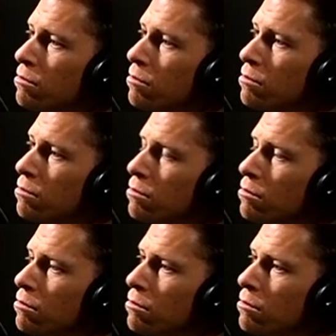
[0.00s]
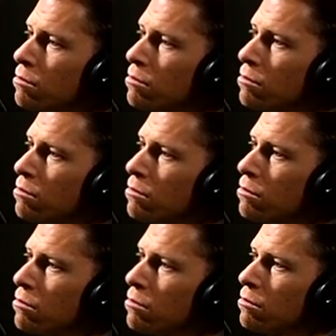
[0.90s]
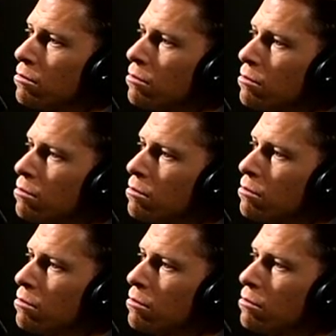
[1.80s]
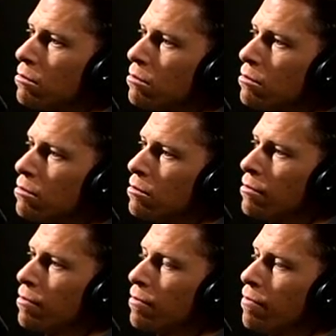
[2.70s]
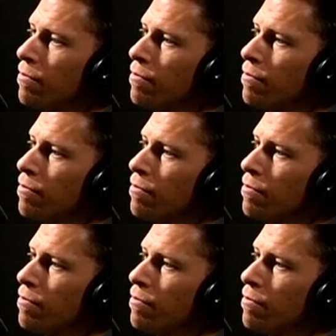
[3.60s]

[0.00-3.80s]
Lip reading: (silent)